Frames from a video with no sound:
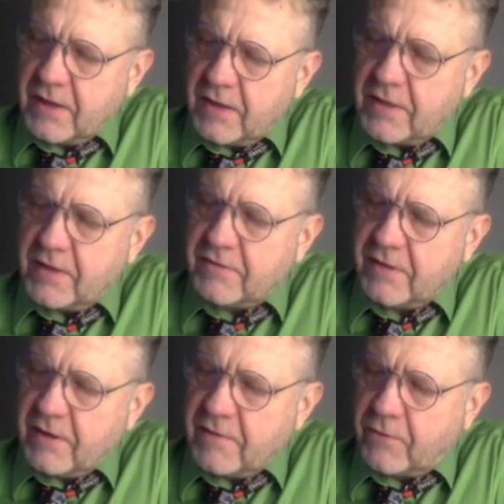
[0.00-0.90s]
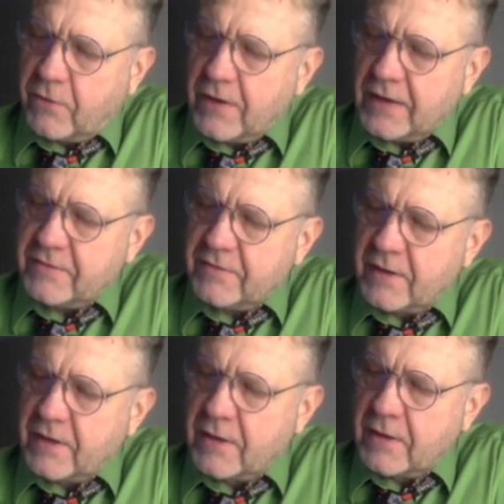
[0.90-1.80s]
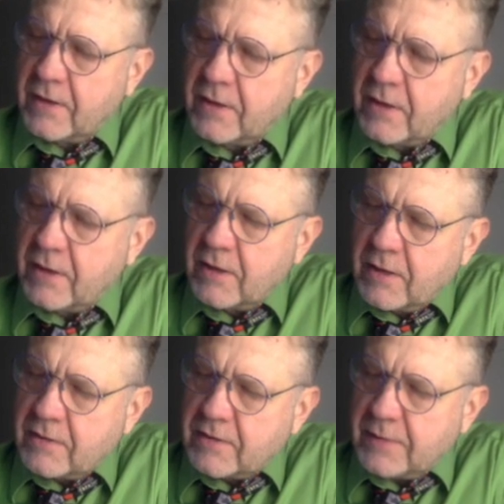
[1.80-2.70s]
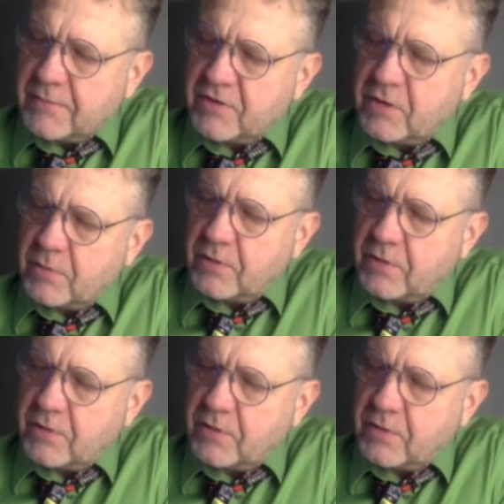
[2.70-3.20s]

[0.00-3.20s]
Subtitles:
this 4x times the cube root of